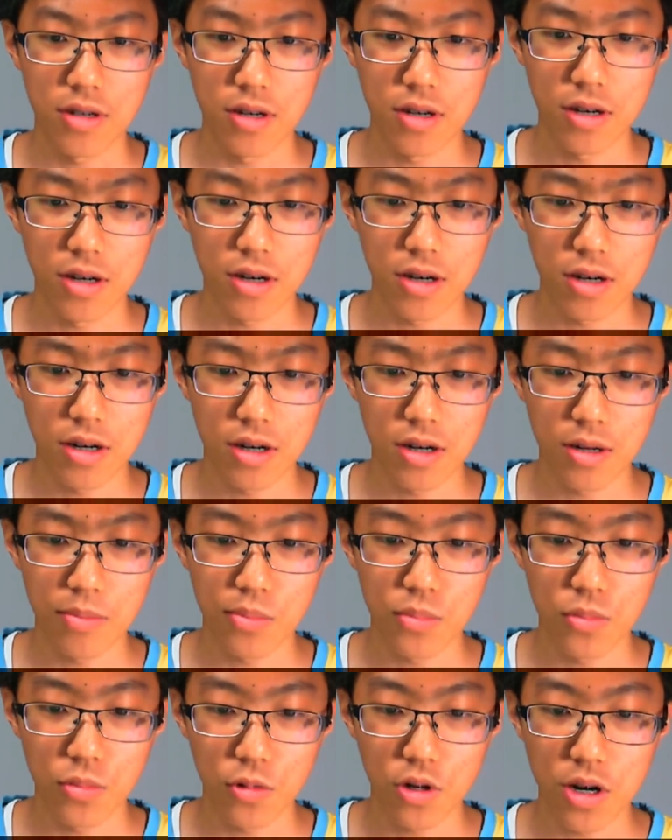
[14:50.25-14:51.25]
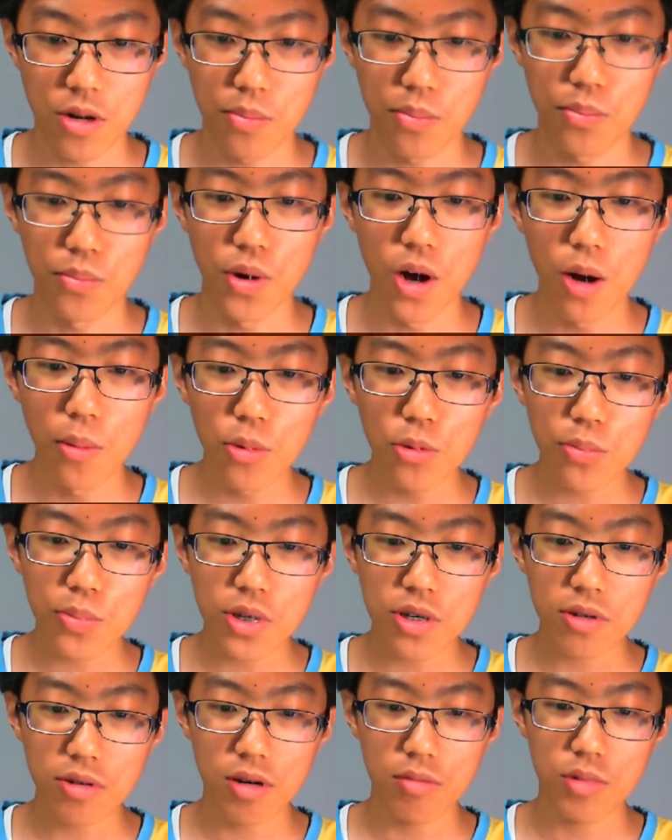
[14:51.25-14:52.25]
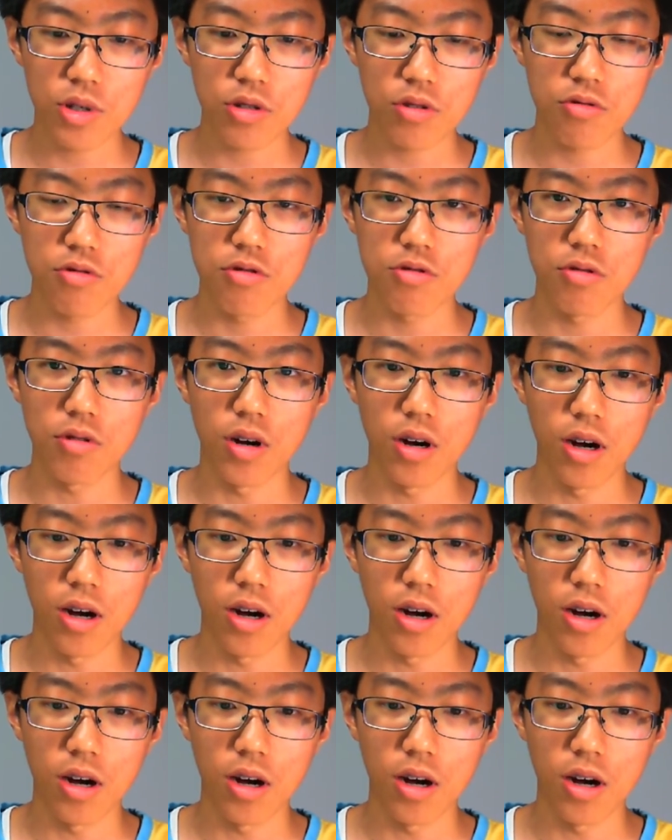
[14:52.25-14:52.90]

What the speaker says: Alright, Bubble Beam coming through